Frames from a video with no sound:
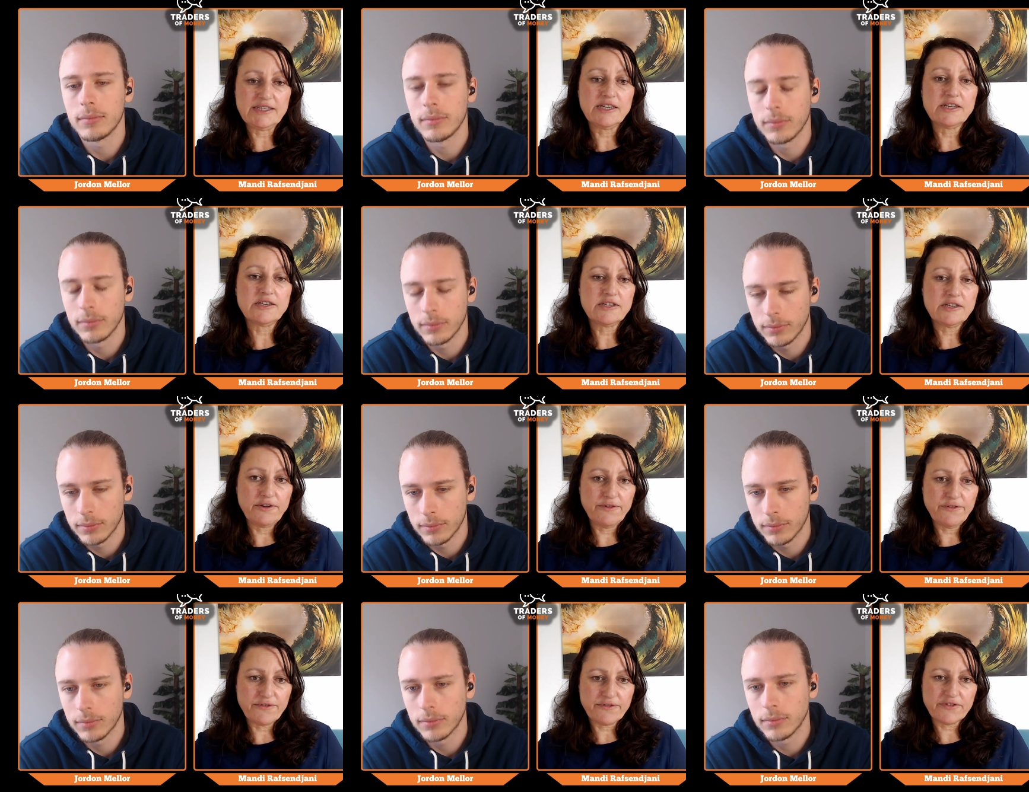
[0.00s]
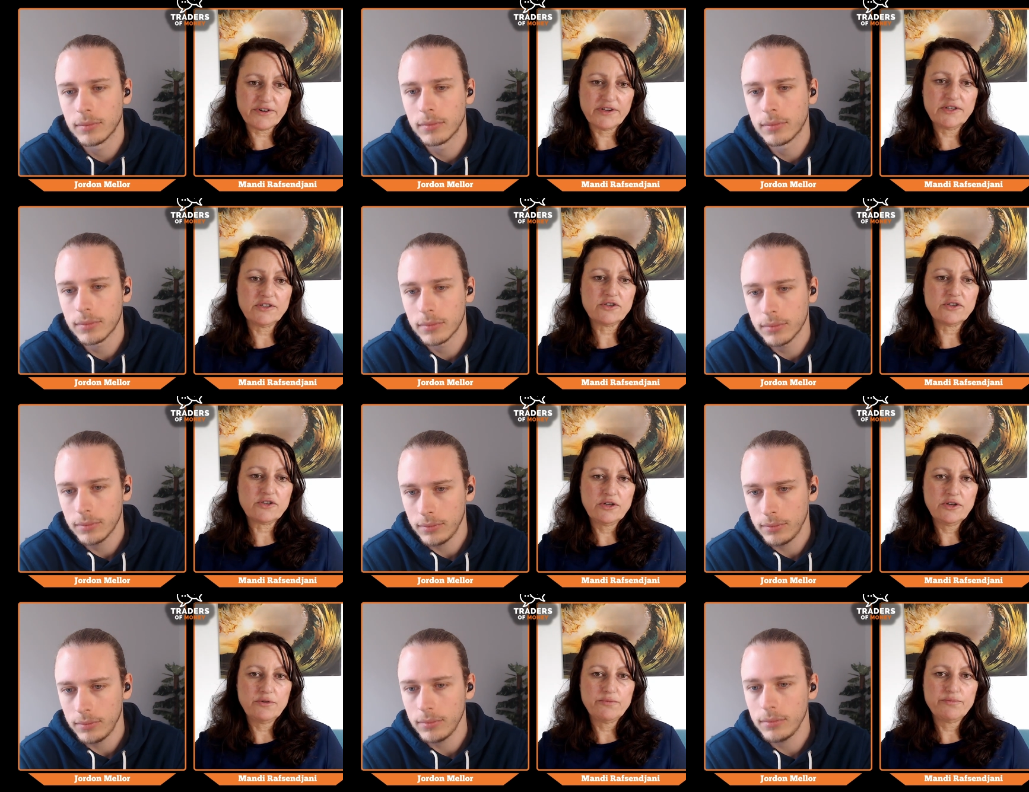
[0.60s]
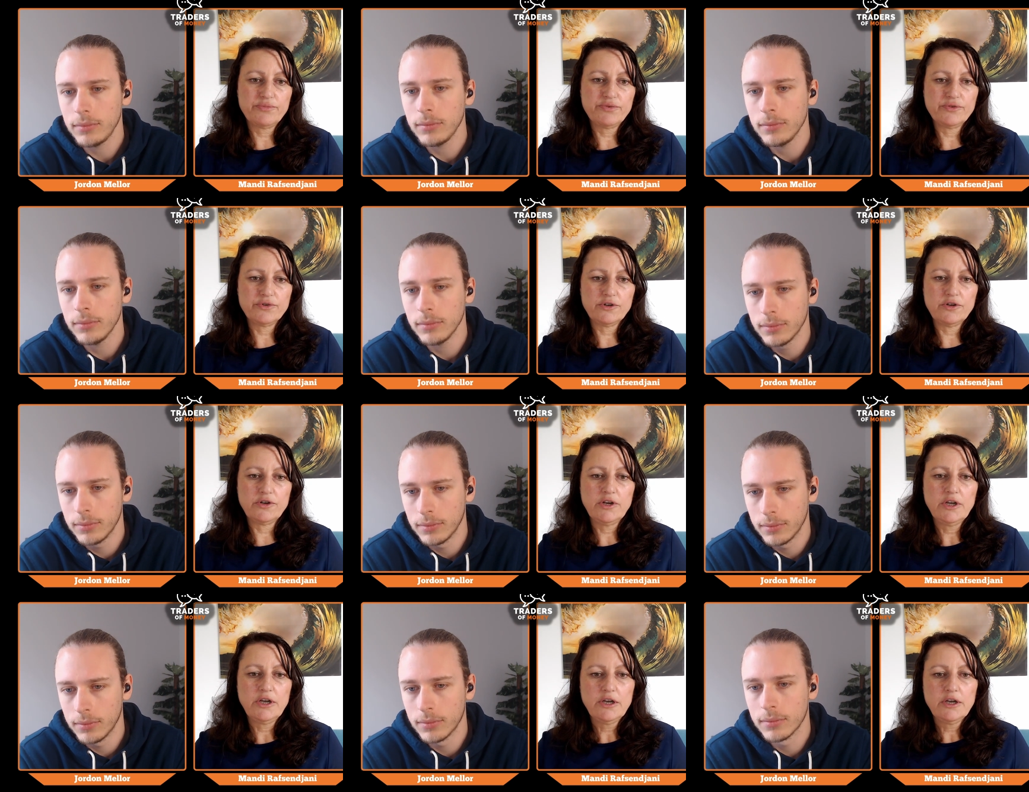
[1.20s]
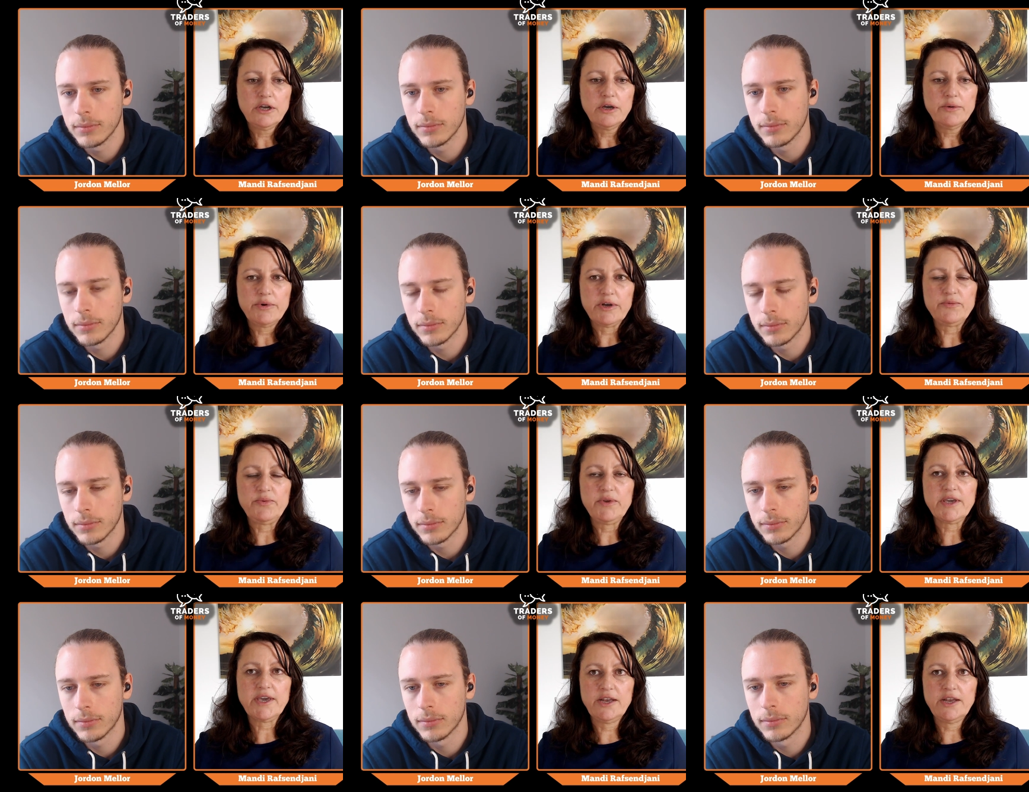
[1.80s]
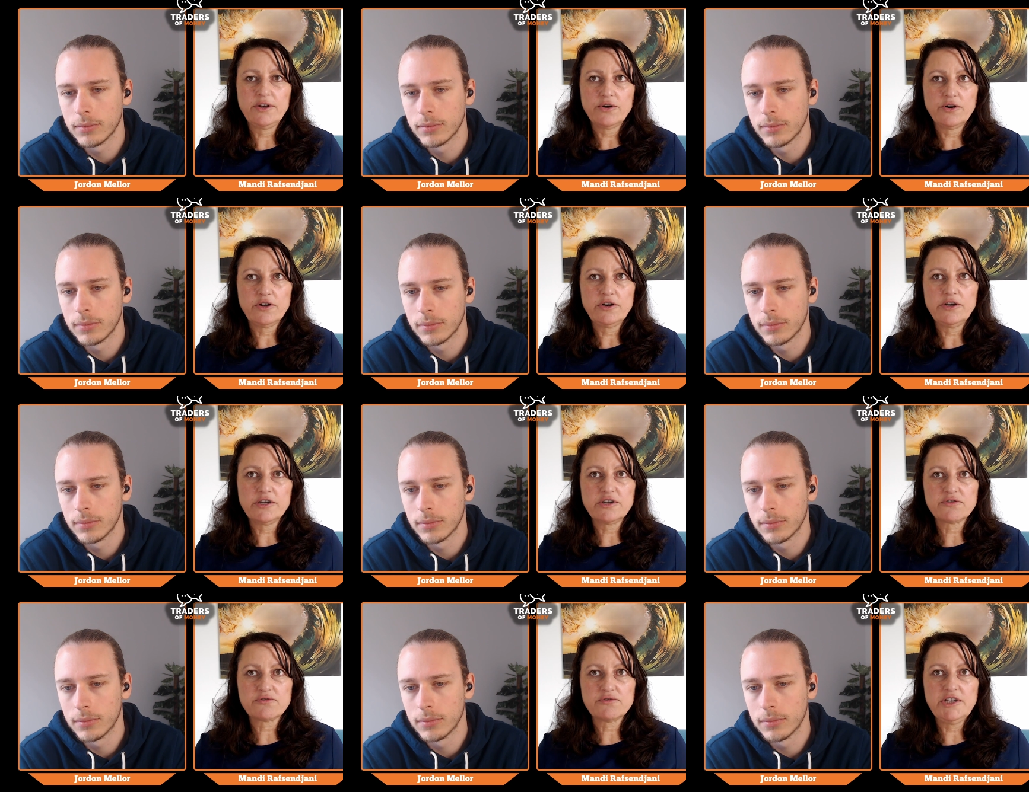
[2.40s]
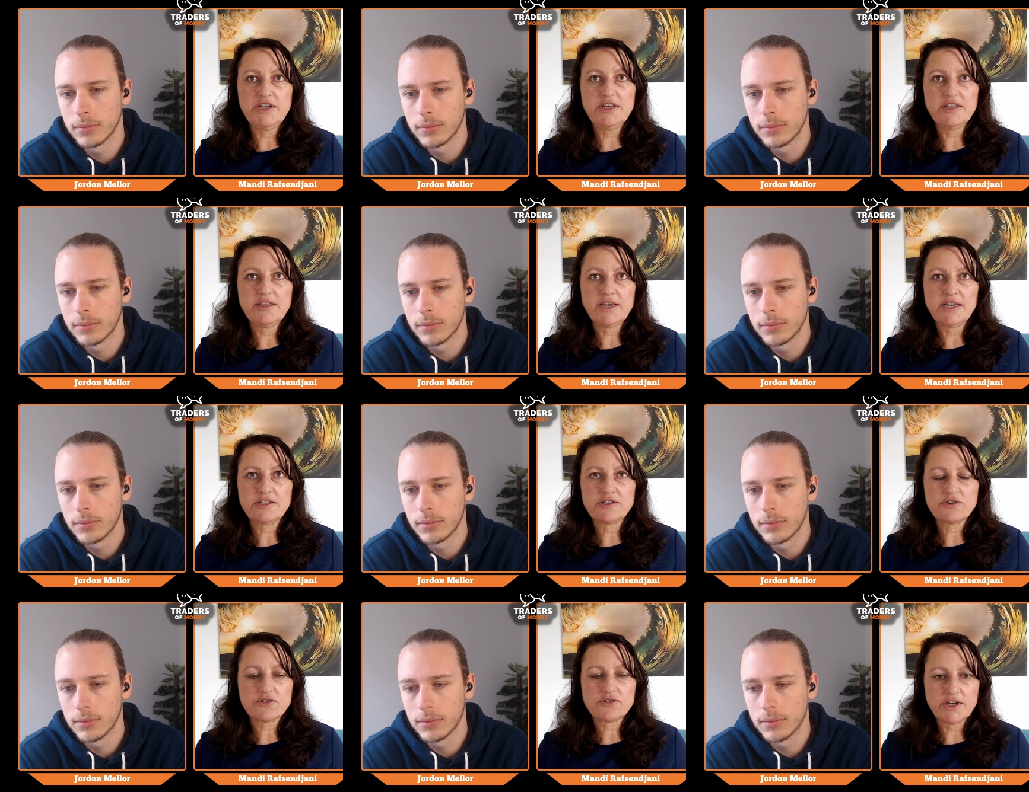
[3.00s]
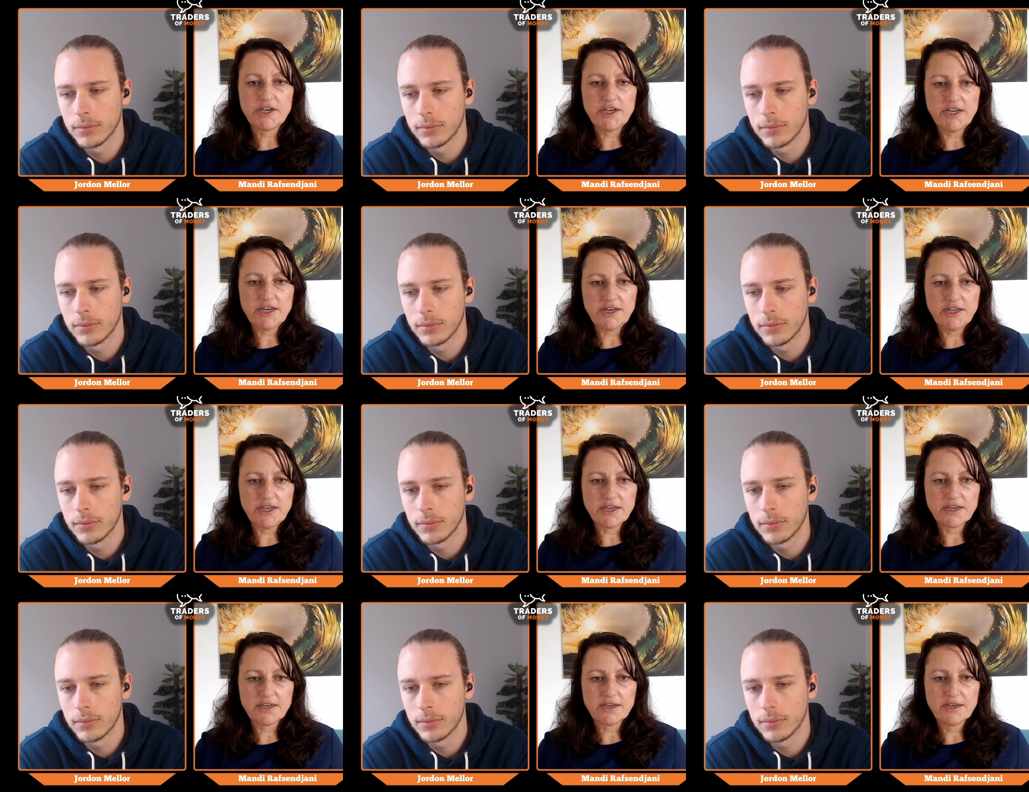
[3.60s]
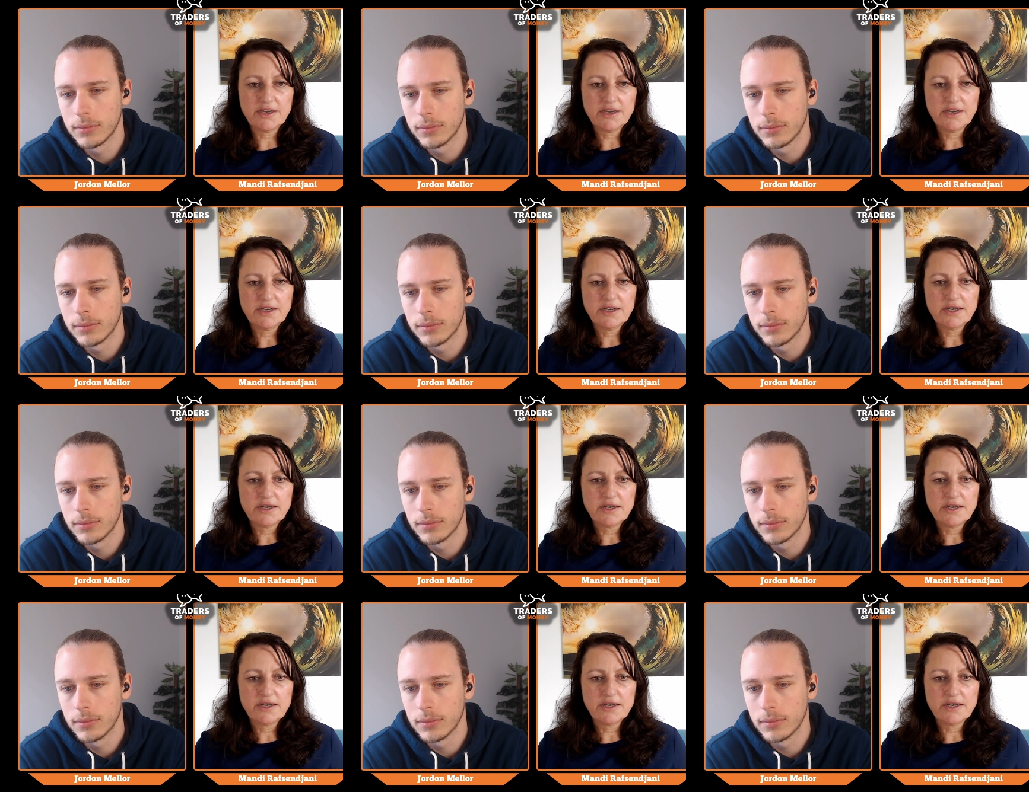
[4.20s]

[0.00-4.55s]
Speaker 1: that's a different pull but we can all agree that trading